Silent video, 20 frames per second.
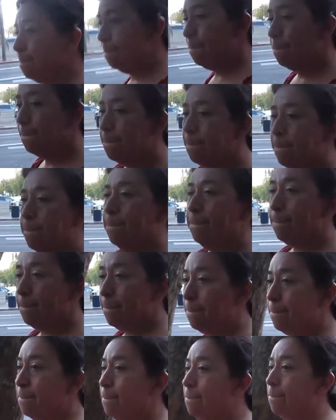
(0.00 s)
1 al 10,
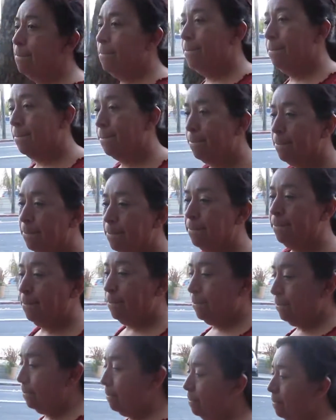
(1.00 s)
¿te enfadamos a
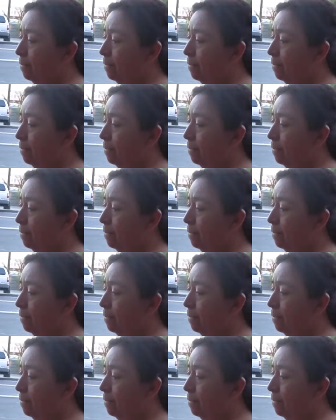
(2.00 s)
veces?